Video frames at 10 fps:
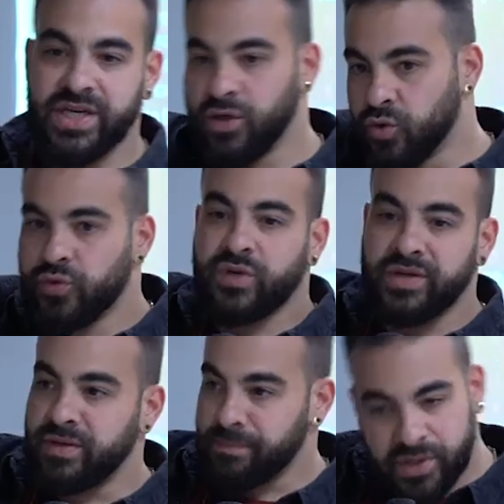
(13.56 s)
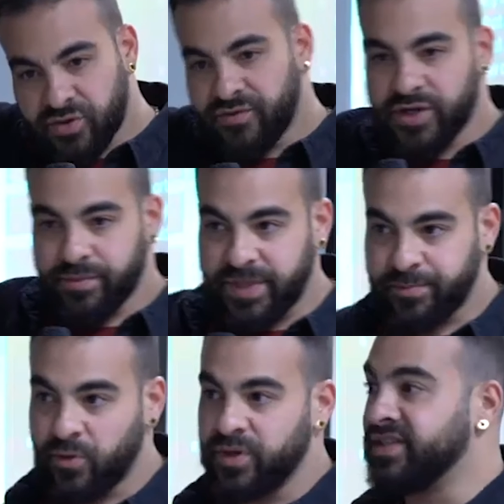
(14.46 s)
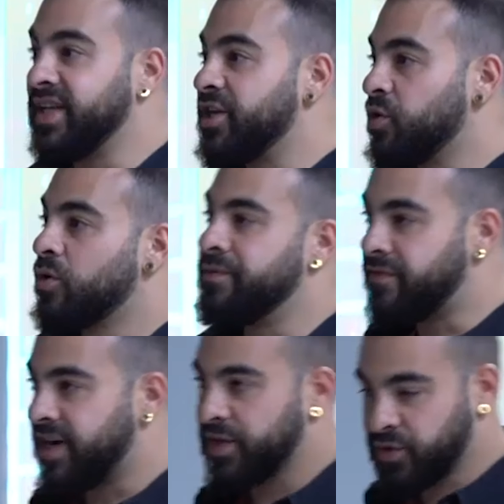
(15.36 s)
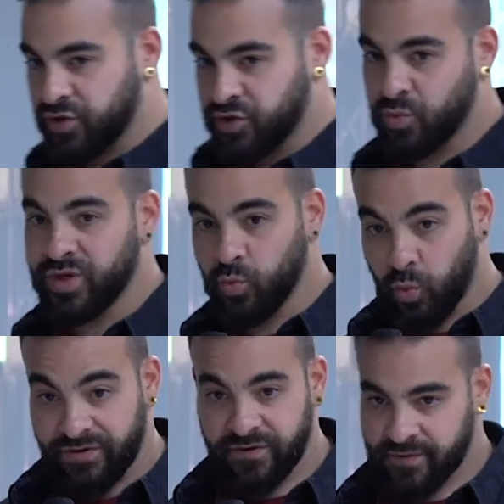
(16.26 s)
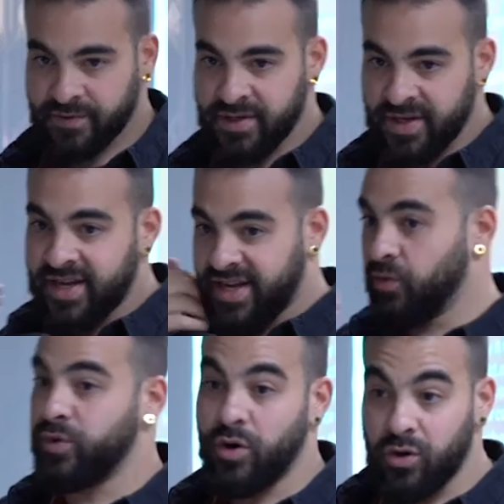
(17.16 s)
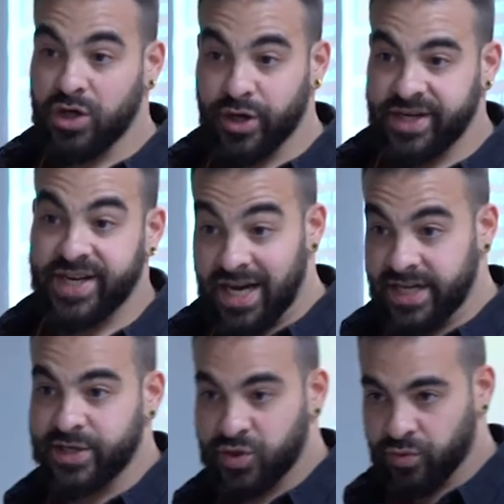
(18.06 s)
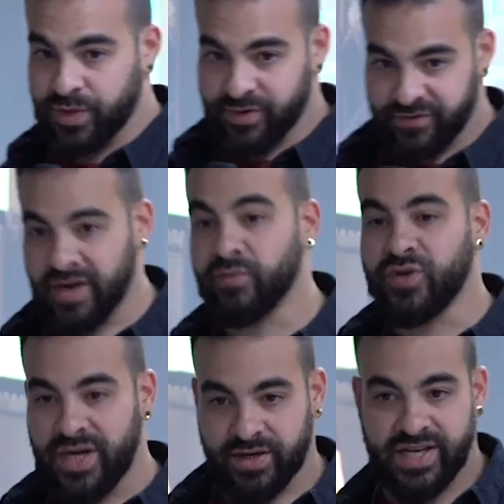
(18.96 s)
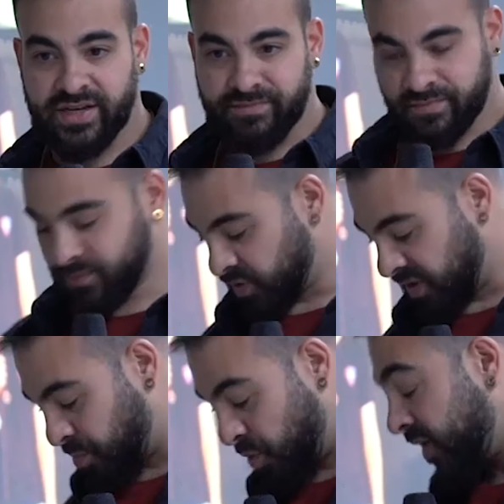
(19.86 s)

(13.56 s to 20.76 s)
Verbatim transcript: Inga, Luke, and a bunch of other people, and that you were invited to steward with. And we're all learning how to steward with, and I'll try to get to this